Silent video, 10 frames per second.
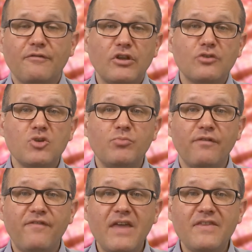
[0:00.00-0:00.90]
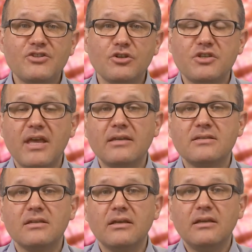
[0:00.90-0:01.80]
for those who put faith in such
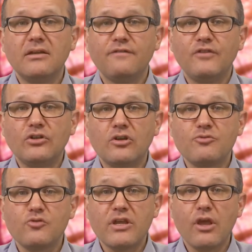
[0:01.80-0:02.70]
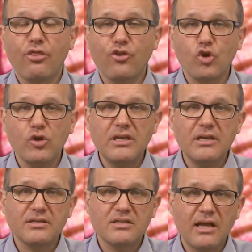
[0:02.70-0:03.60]
things, the fund comes with a three
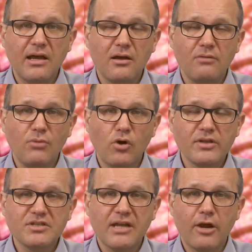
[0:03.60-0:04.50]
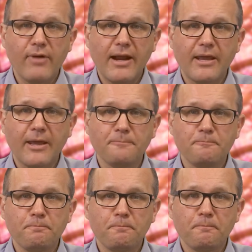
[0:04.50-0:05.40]
star Morningstar ranking.
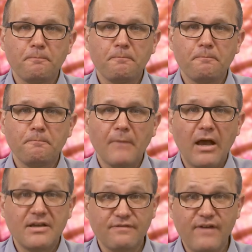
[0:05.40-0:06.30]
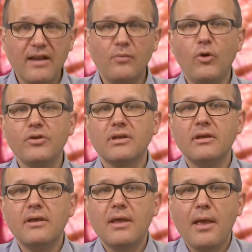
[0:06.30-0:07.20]
As a final point,
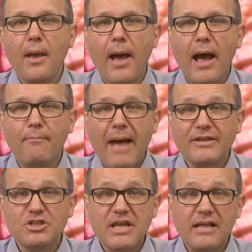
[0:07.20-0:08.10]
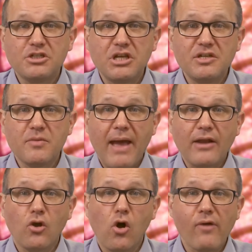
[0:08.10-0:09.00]
uh, Man GLG
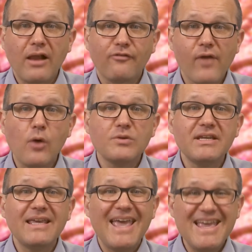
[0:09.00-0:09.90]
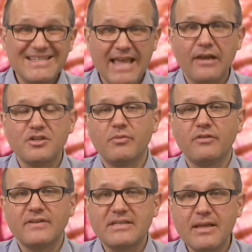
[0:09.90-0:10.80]
Japan Core Alpha Equity is eligible
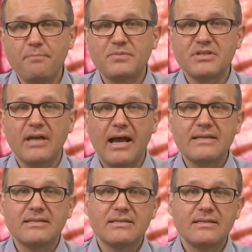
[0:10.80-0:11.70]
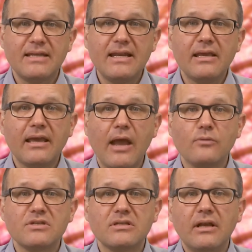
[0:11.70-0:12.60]
for SIPPs, ISAs, and dealing
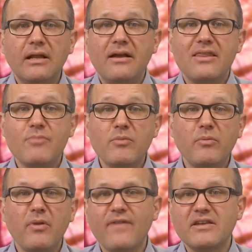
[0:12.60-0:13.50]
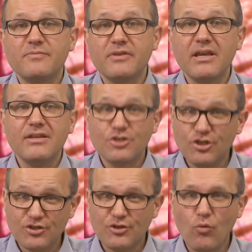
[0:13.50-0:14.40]
accounts, and the minimum investment is
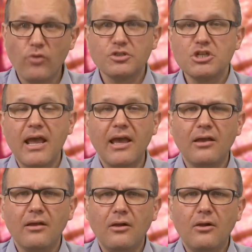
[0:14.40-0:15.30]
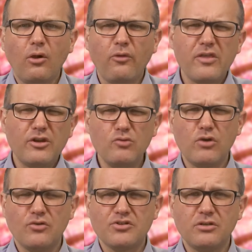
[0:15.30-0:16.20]
just the one share, although they do
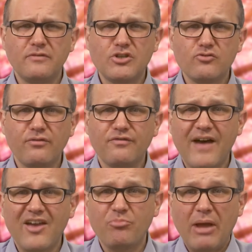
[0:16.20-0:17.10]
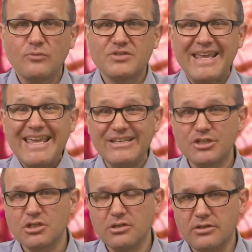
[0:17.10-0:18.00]
cost over £205
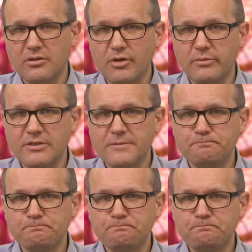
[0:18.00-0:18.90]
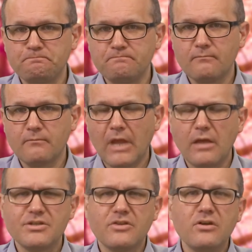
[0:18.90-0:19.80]
each at the moment.
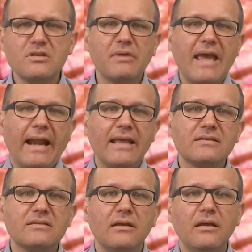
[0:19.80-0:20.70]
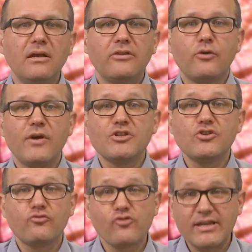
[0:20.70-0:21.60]
So, those are the mechanics. The question
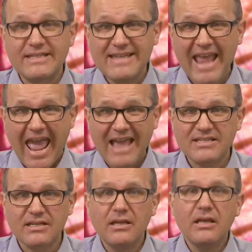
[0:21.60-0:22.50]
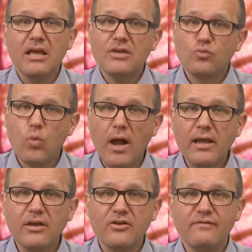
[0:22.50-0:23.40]
to address next is
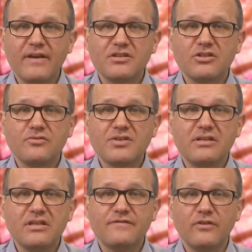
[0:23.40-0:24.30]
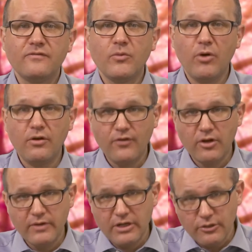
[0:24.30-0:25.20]
why could investors consider this fund for
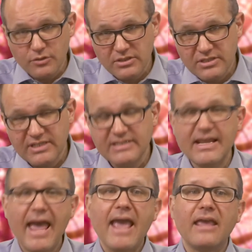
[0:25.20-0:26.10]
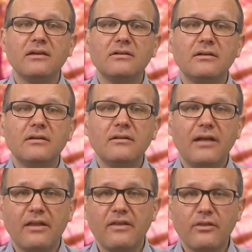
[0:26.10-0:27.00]
portfolio inclusion today?
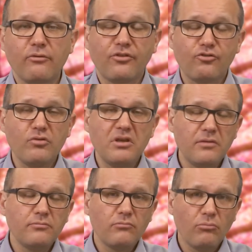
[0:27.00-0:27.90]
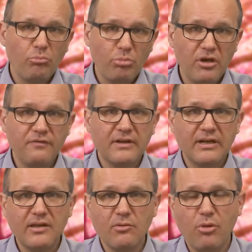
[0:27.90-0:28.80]
And I think there are three
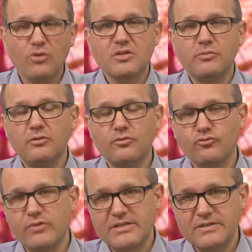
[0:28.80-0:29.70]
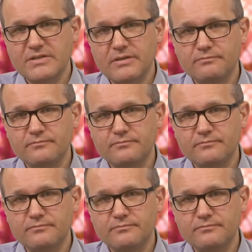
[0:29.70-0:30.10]
perfectly possible reasons.